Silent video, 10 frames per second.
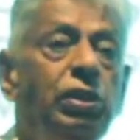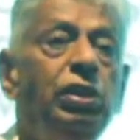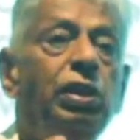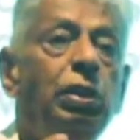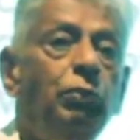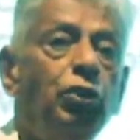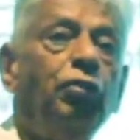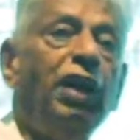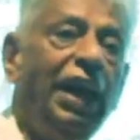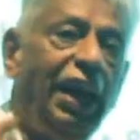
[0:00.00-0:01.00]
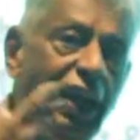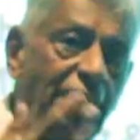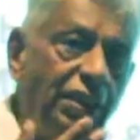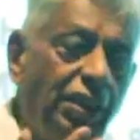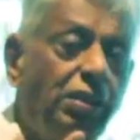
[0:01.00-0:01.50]
in terms of
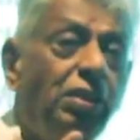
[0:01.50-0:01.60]
health,